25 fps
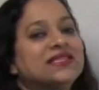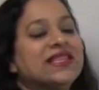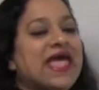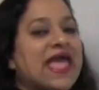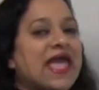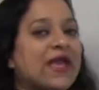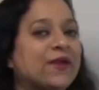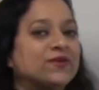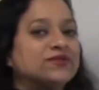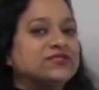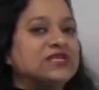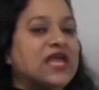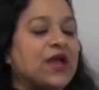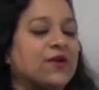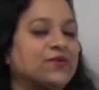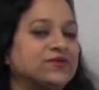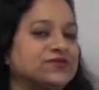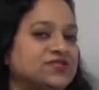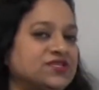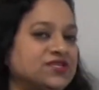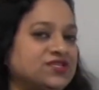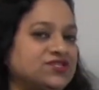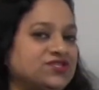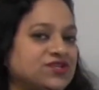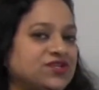language
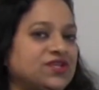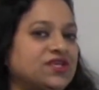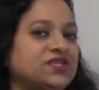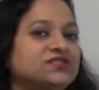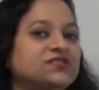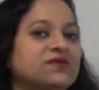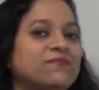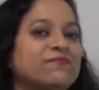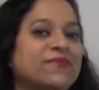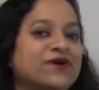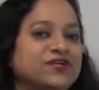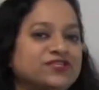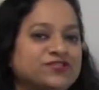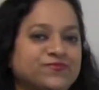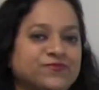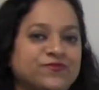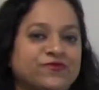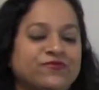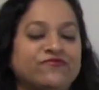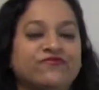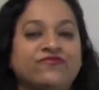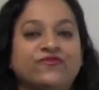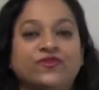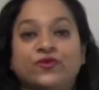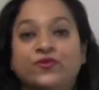acquisition is a much
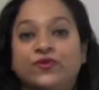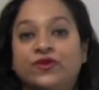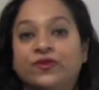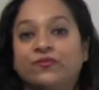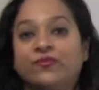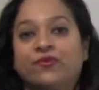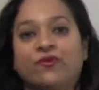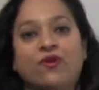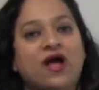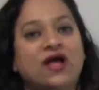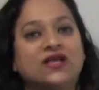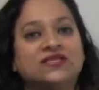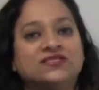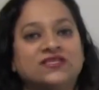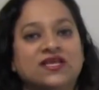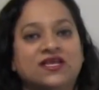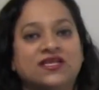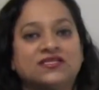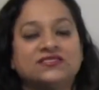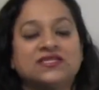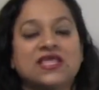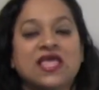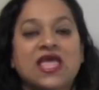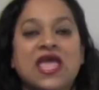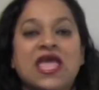more fluid
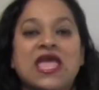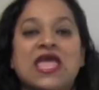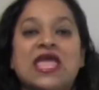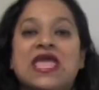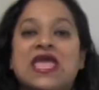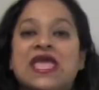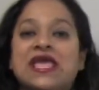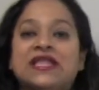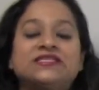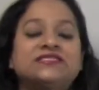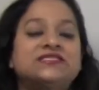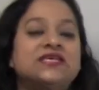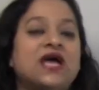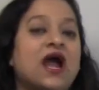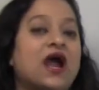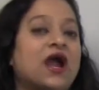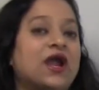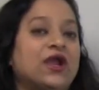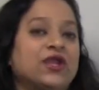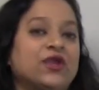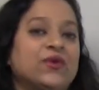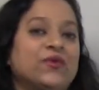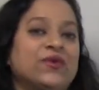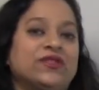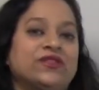process. It's
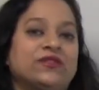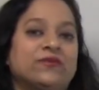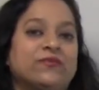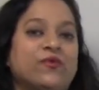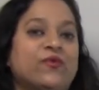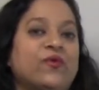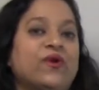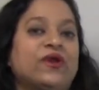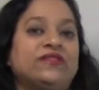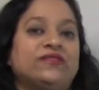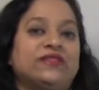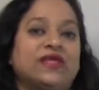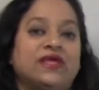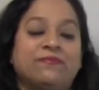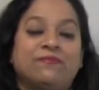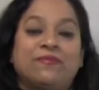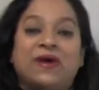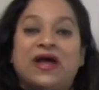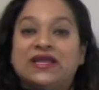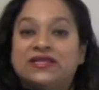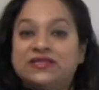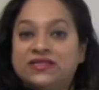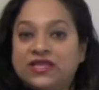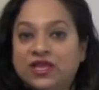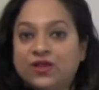arguing the point that
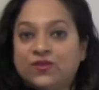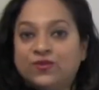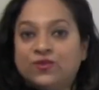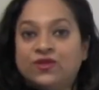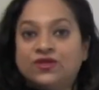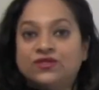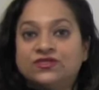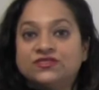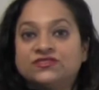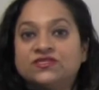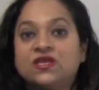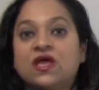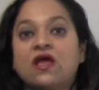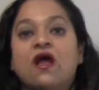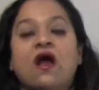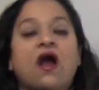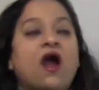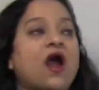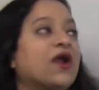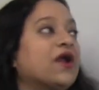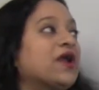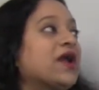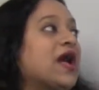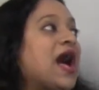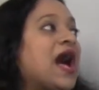bilinguals
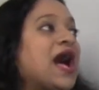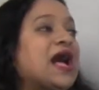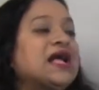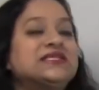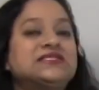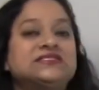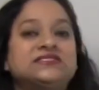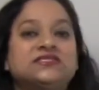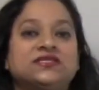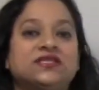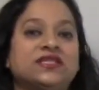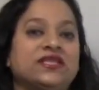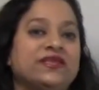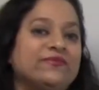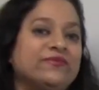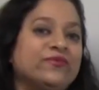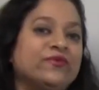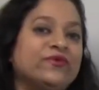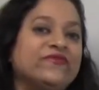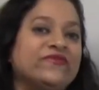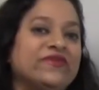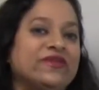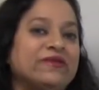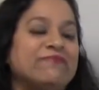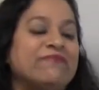are constantly
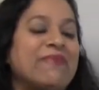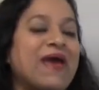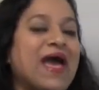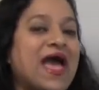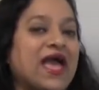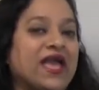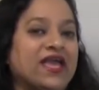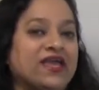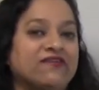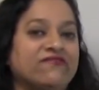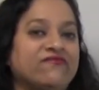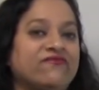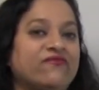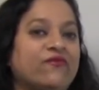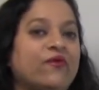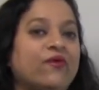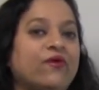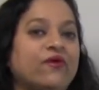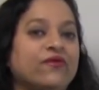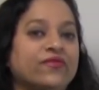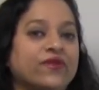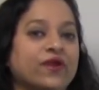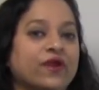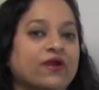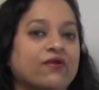moving back and
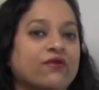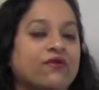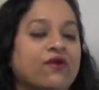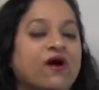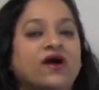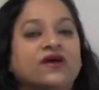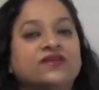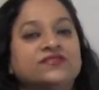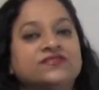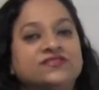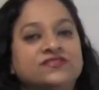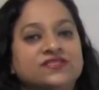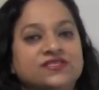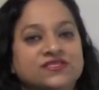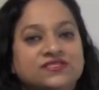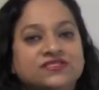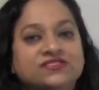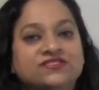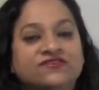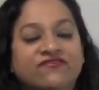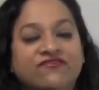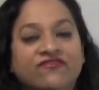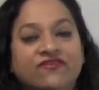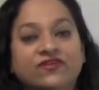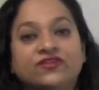forth across these
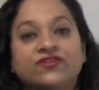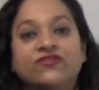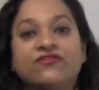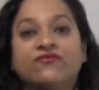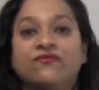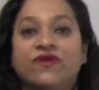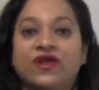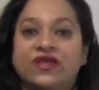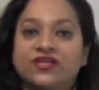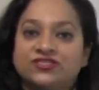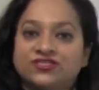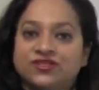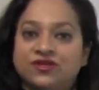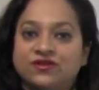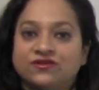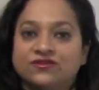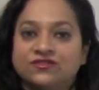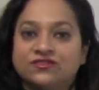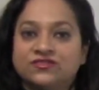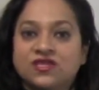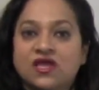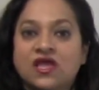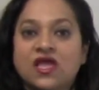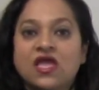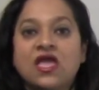different
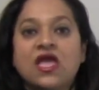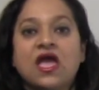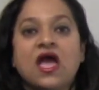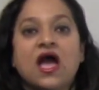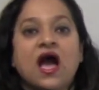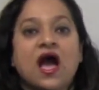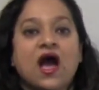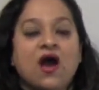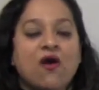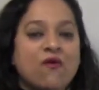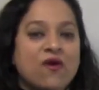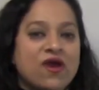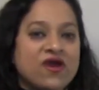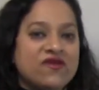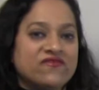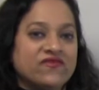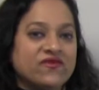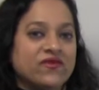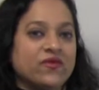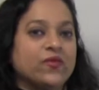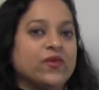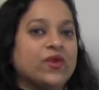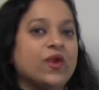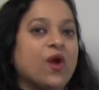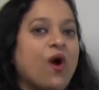thresholds.
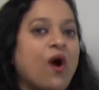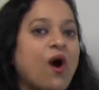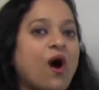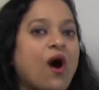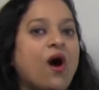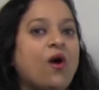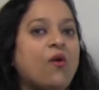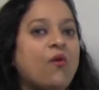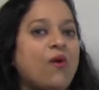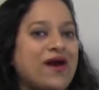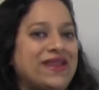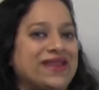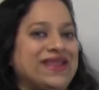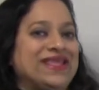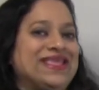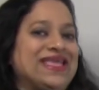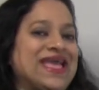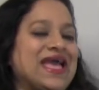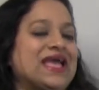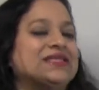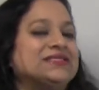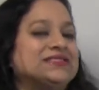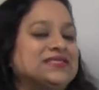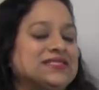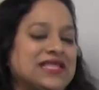However, we all want to
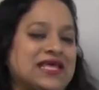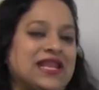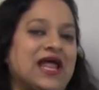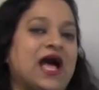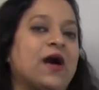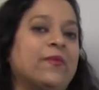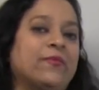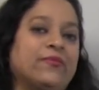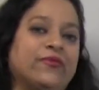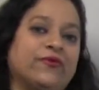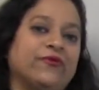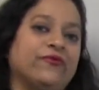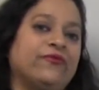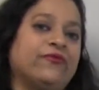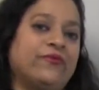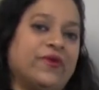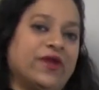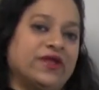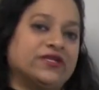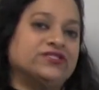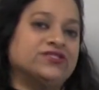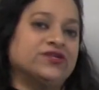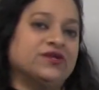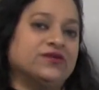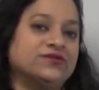get to that upper
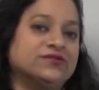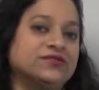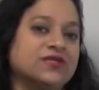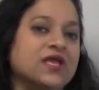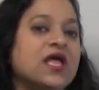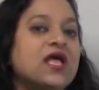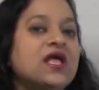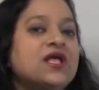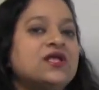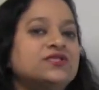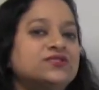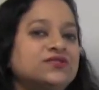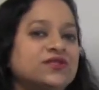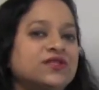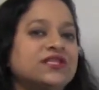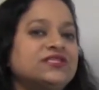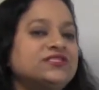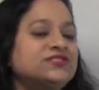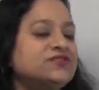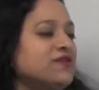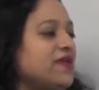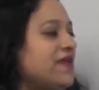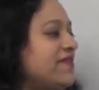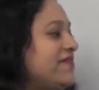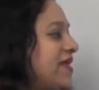threshold. So
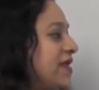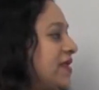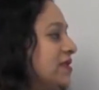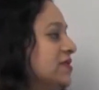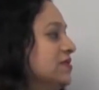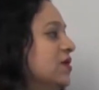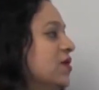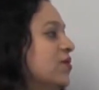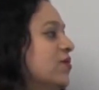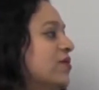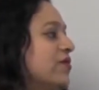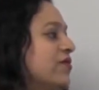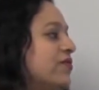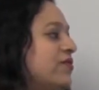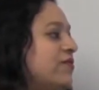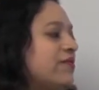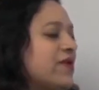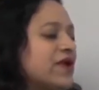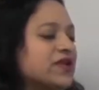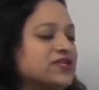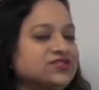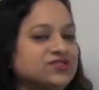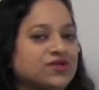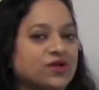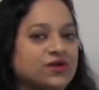let's look at that lower
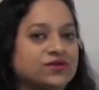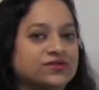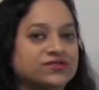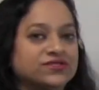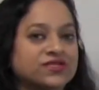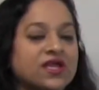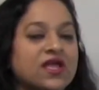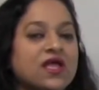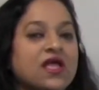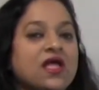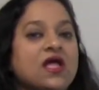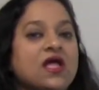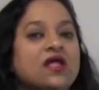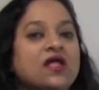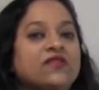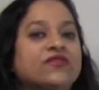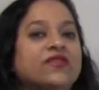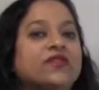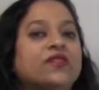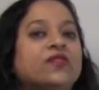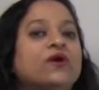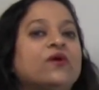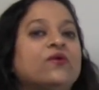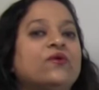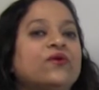threshold.
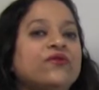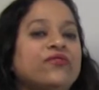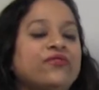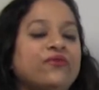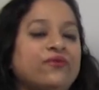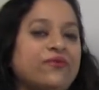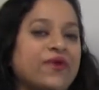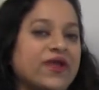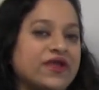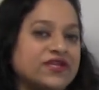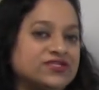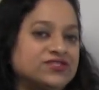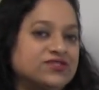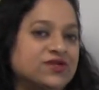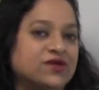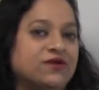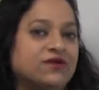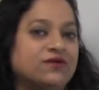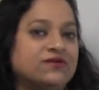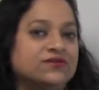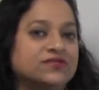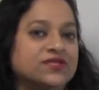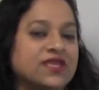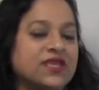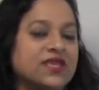The lower
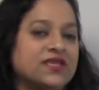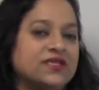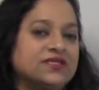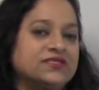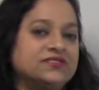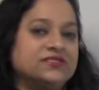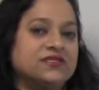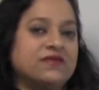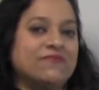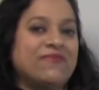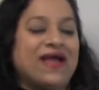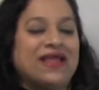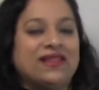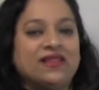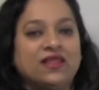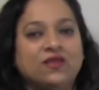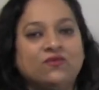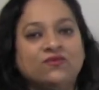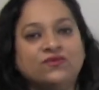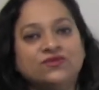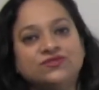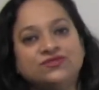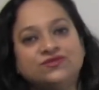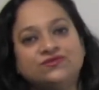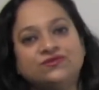threshold is the
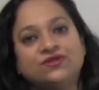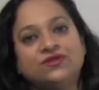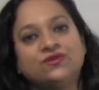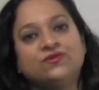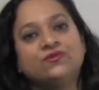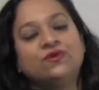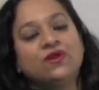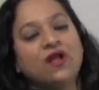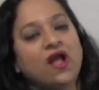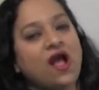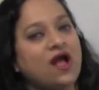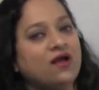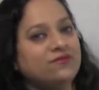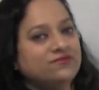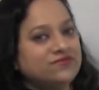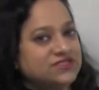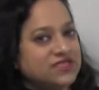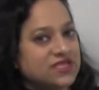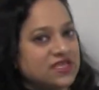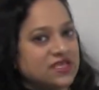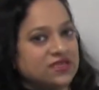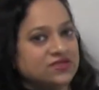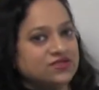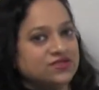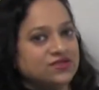bilingual student who
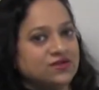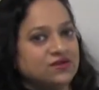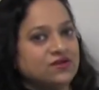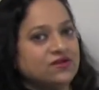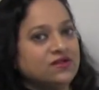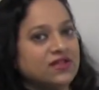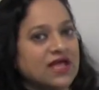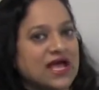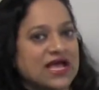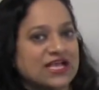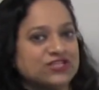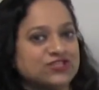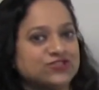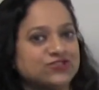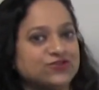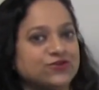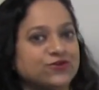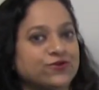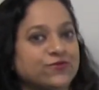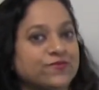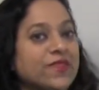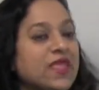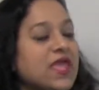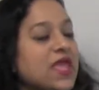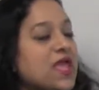comes into your
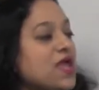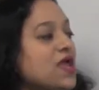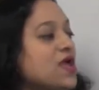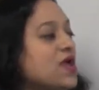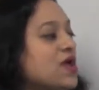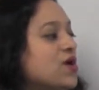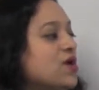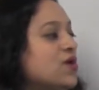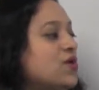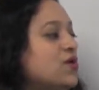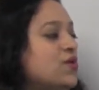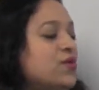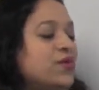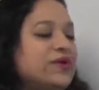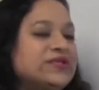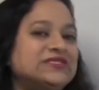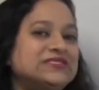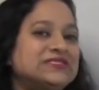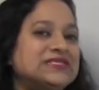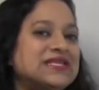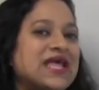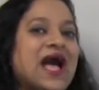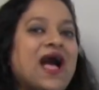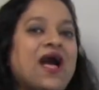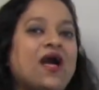classroom who
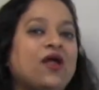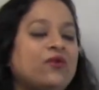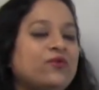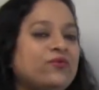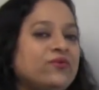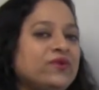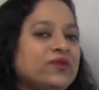is not